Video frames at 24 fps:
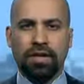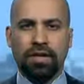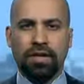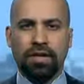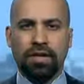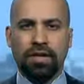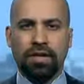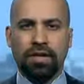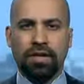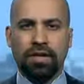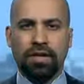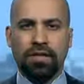
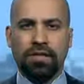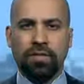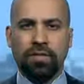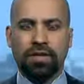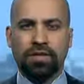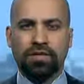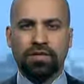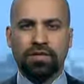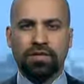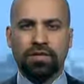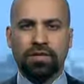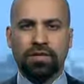in the
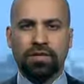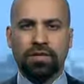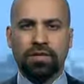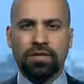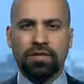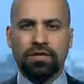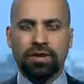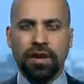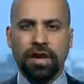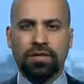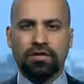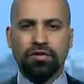Western
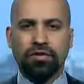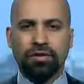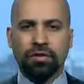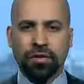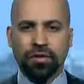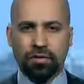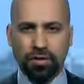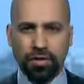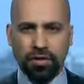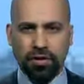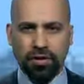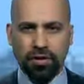international
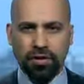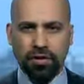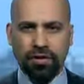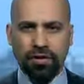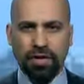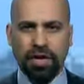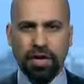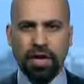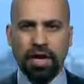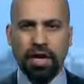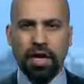community.